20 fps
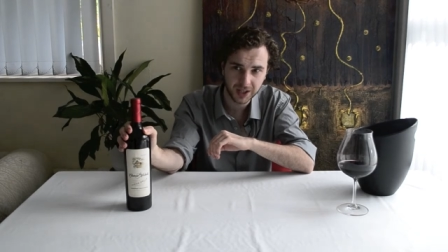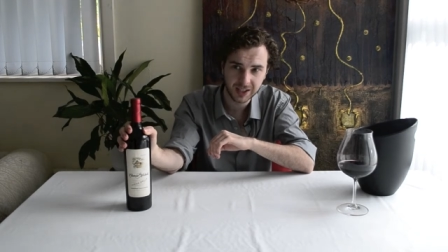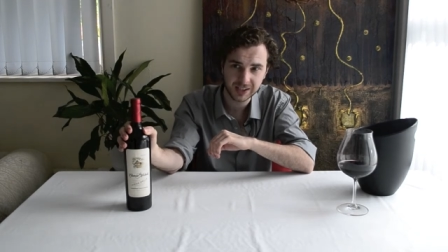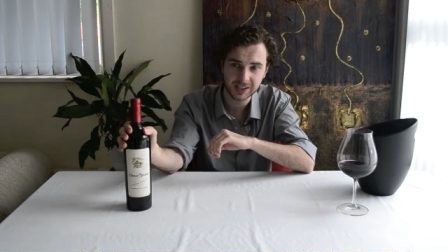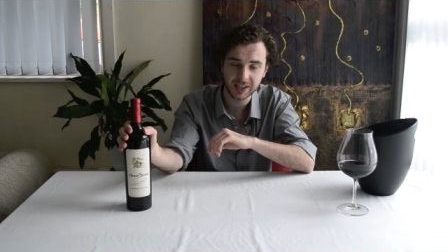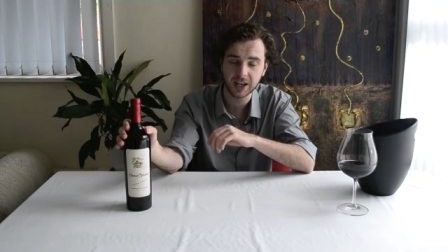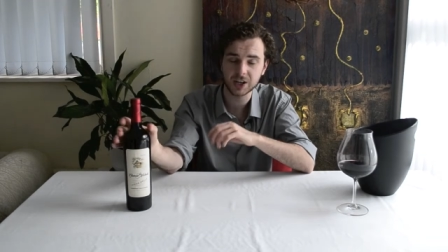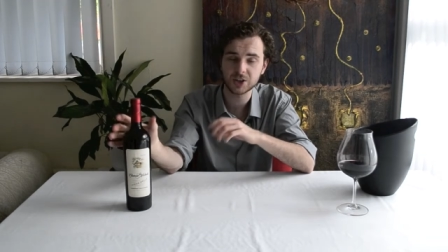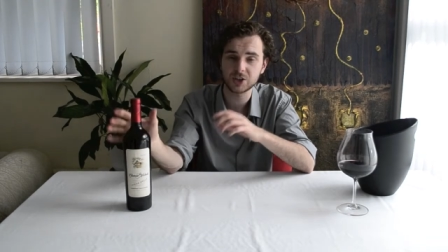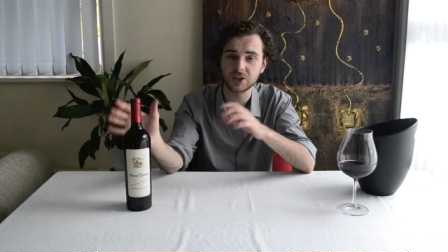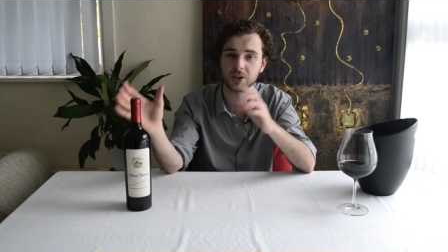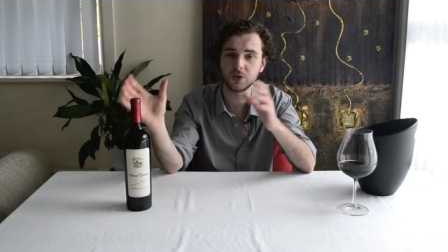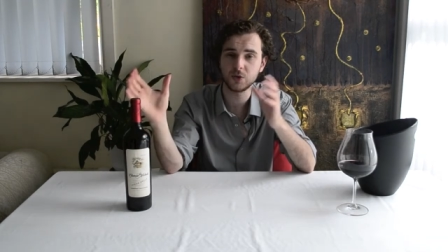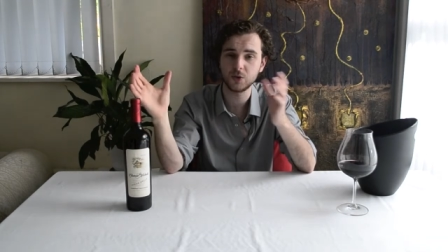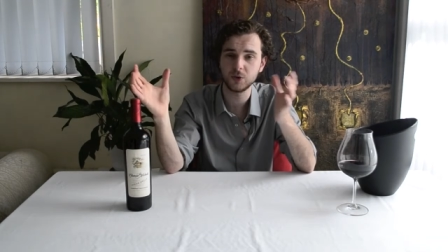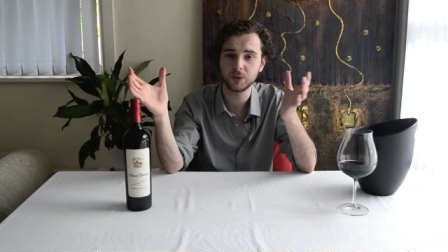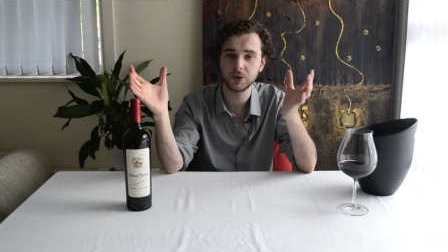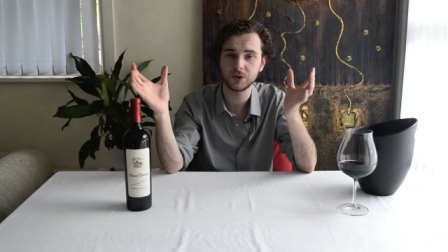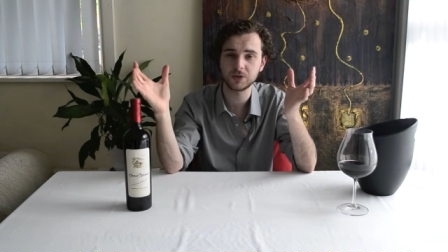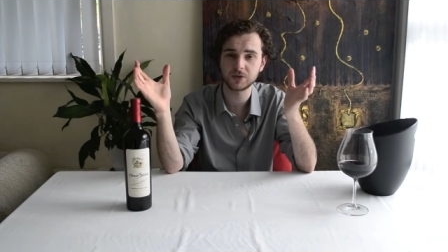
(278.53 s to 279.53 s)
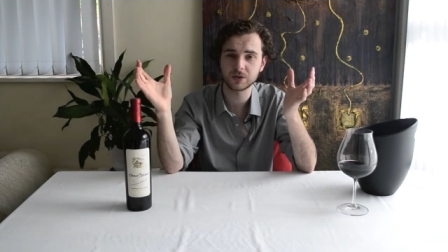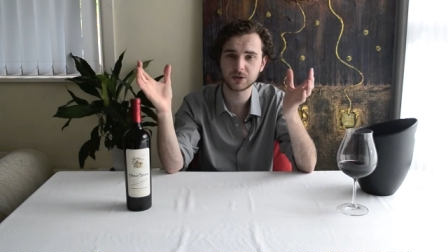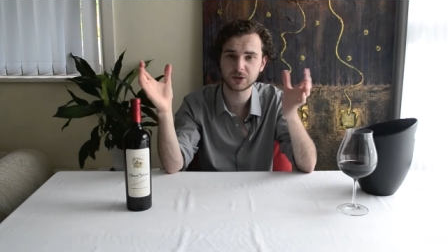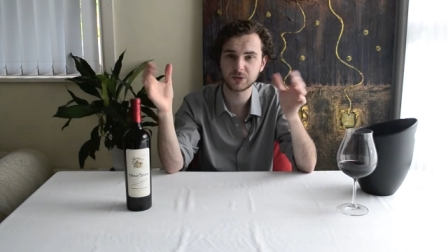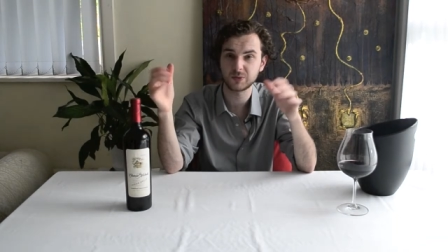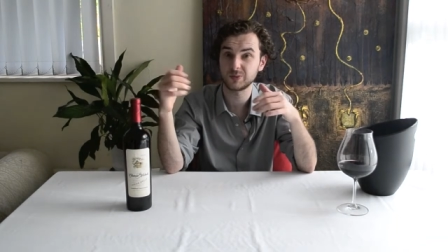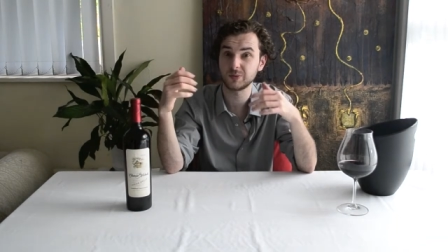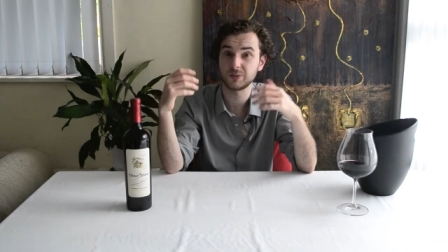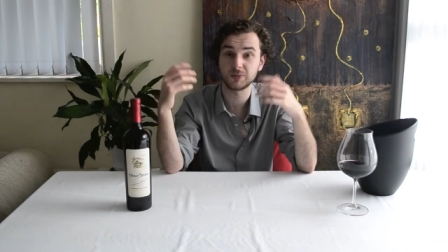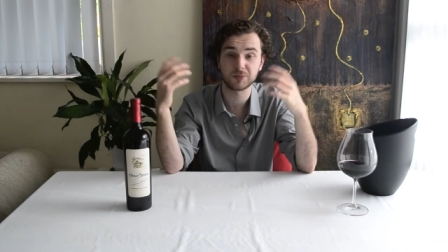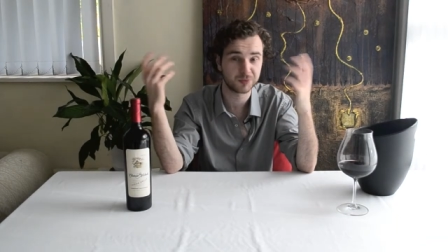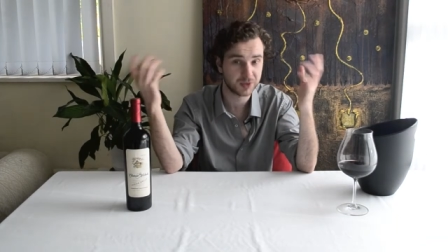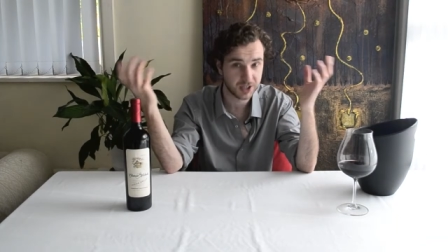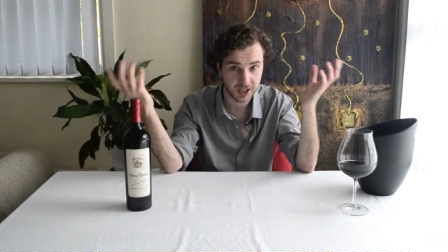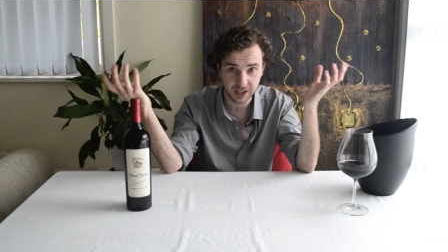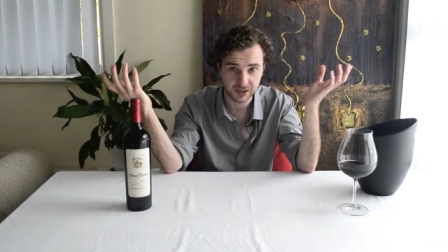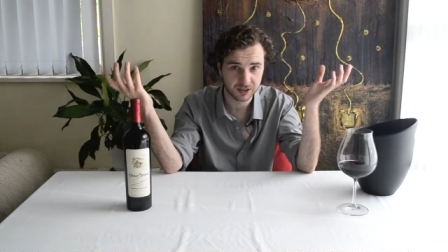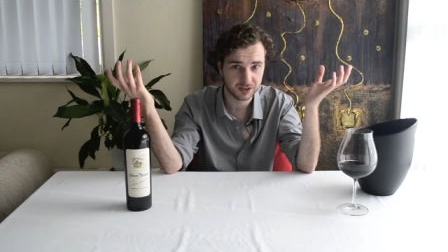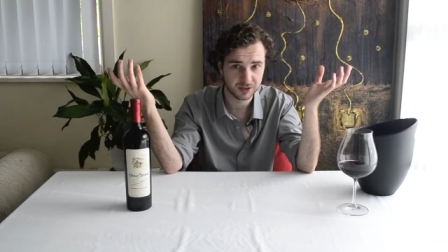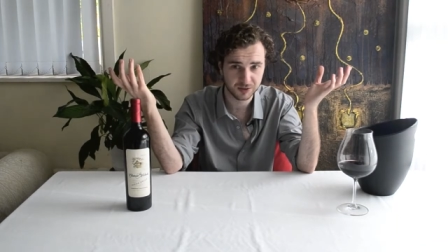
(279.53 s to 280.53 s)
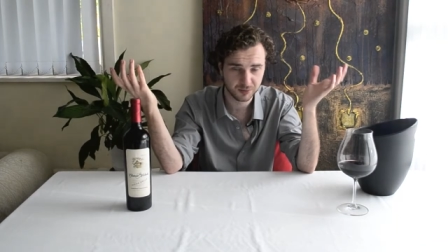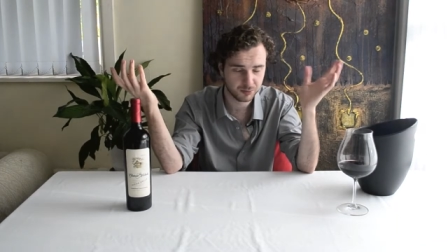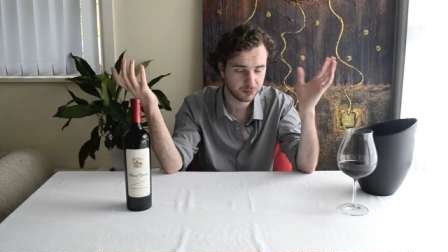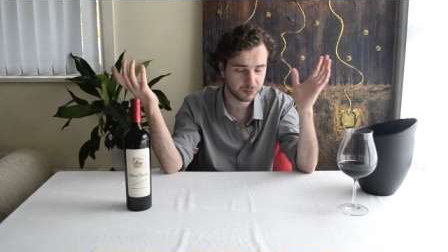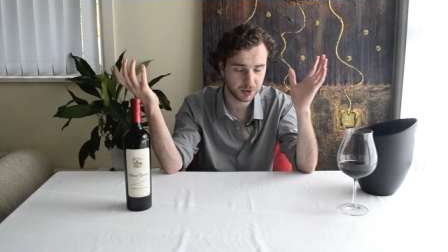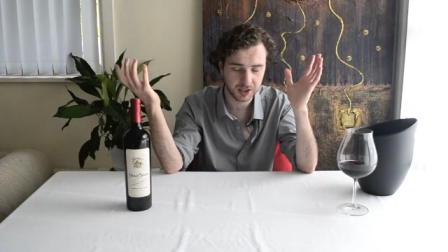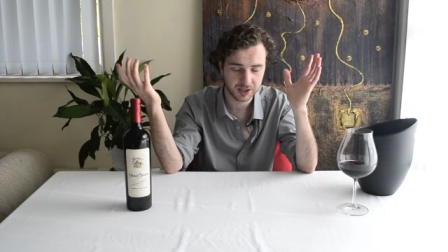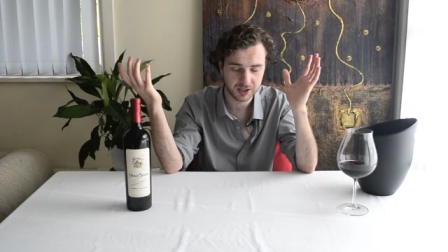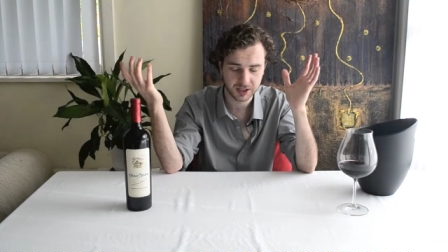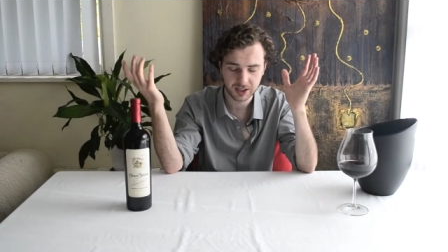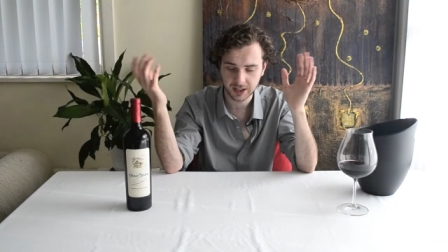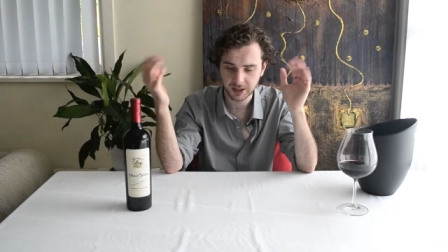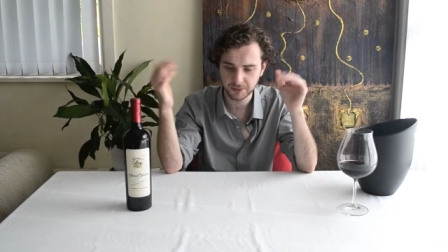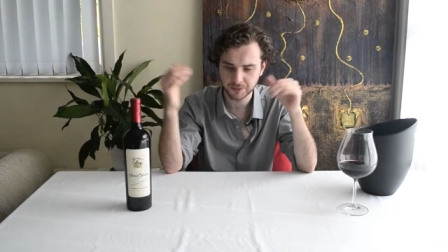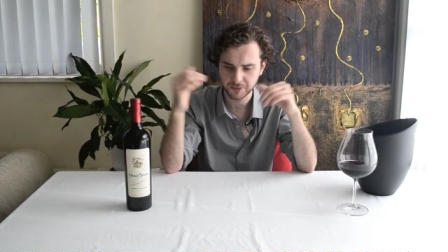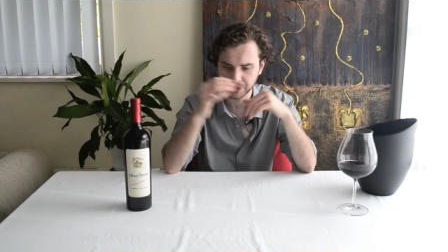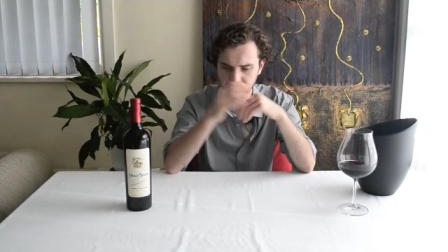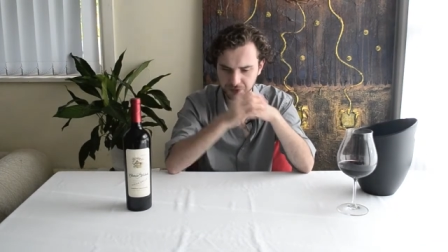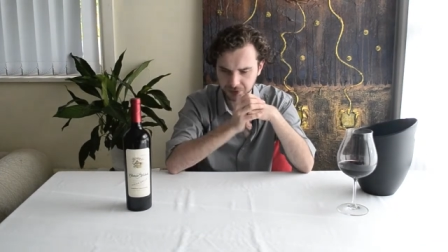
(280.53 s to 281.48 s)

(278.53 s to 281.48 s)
it's actually almost desert, basically.